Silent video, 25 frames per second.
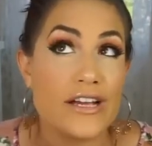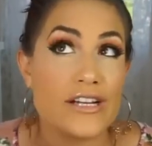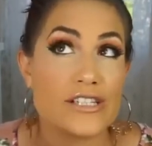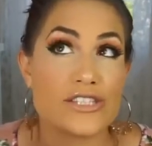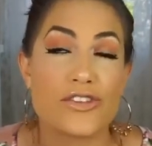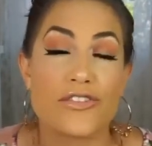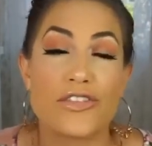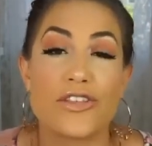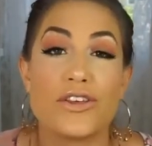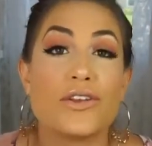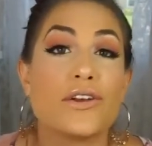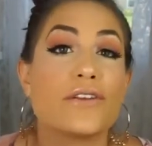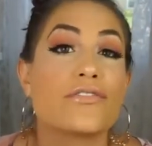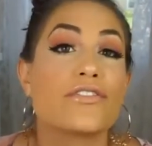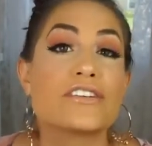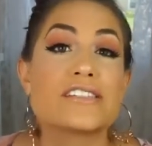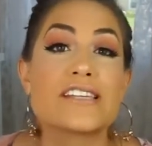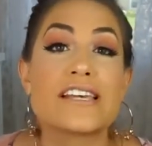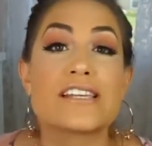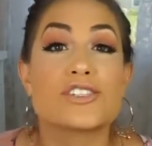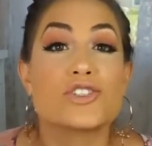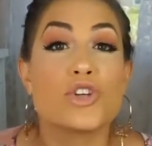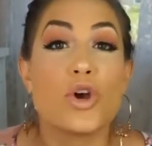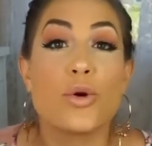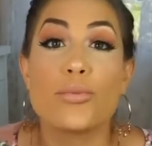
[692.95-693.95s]
So the universe
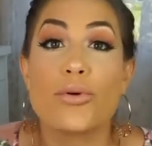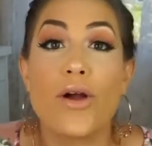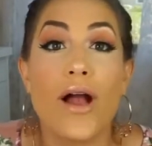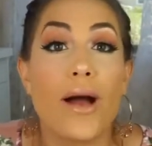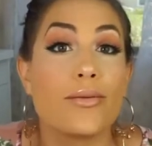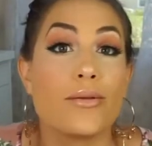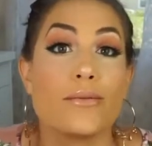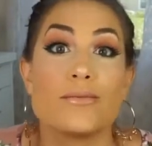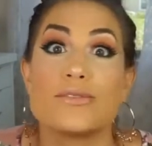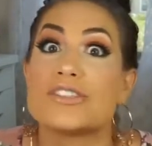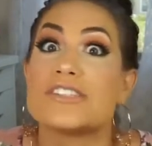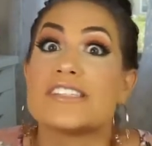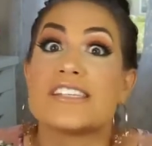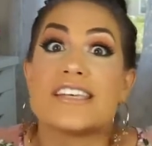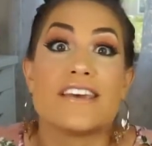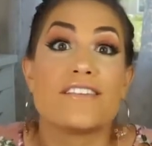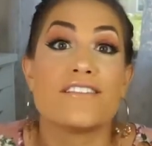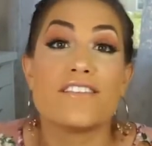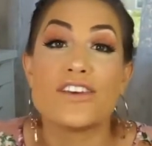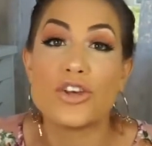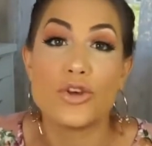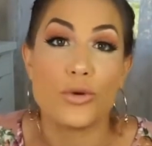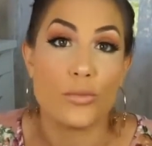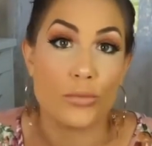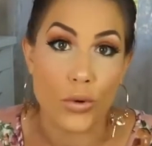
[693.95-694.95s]
has no problem just
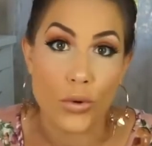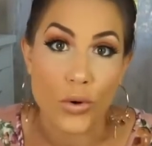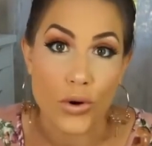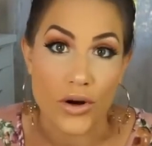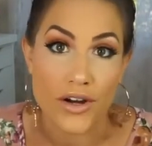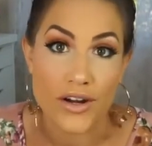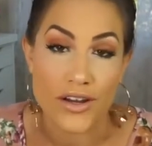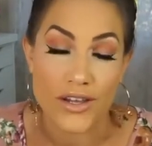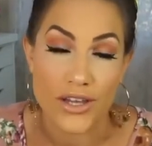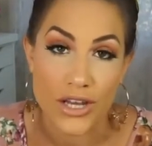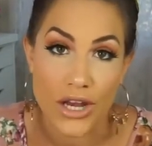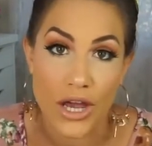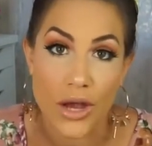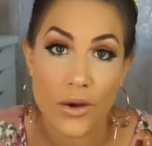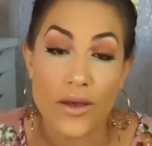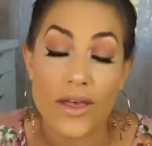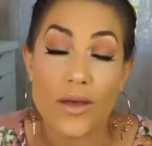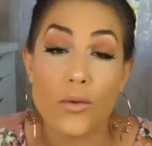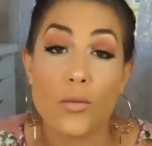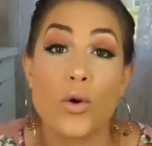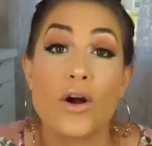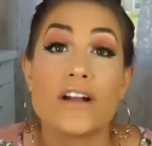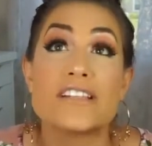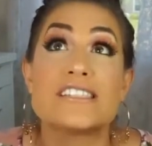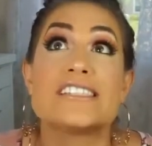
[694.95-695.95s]
giving you more.
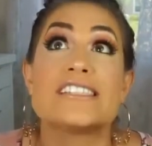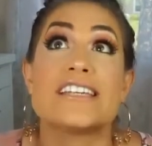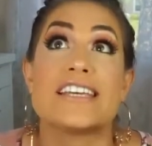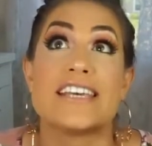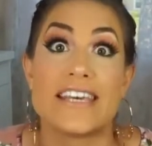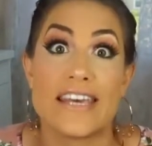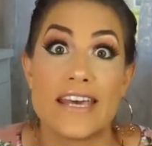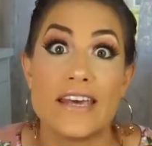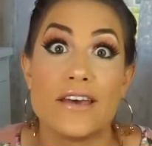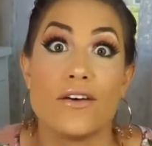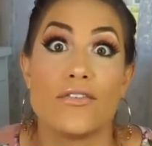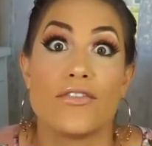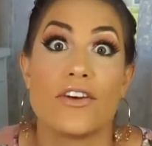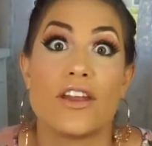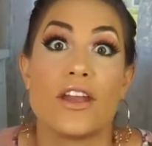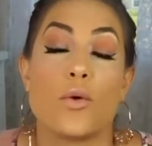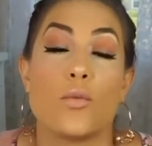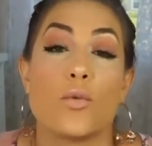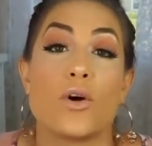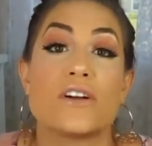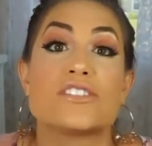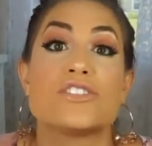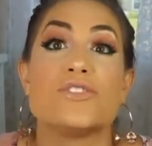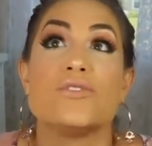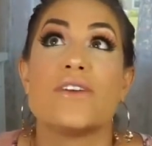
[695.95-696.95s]
It wants to give and it
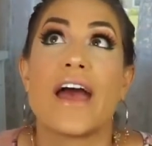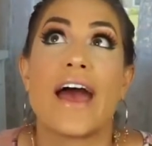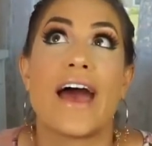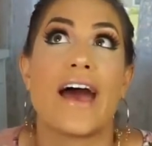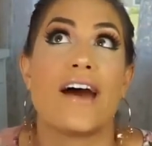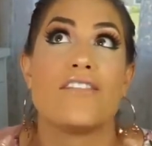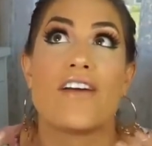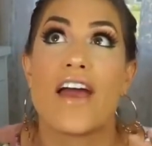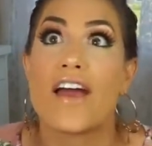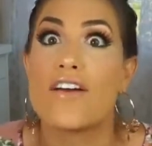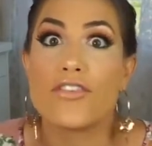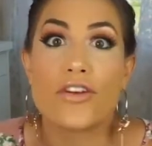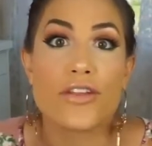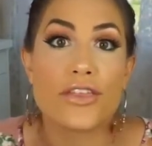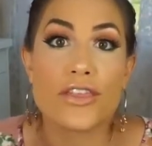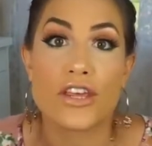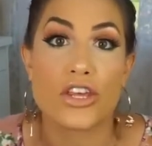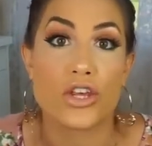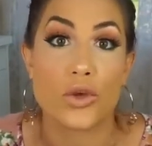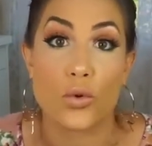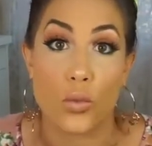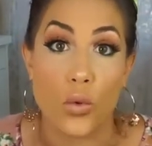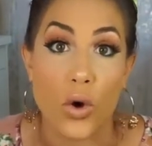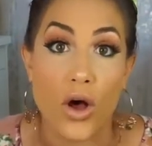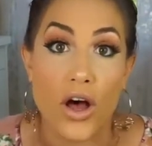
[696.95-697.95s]
wants you to have everything
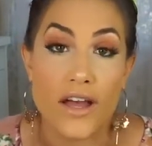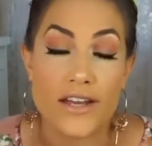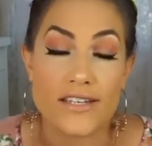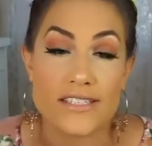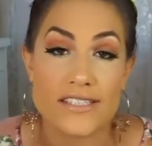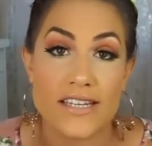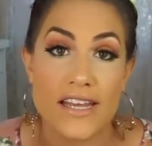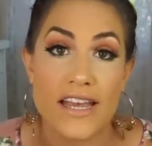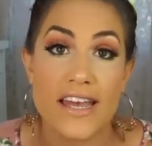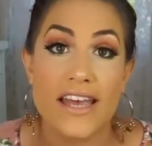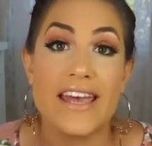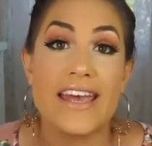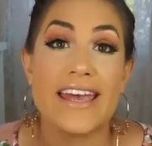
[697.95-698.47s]
you want.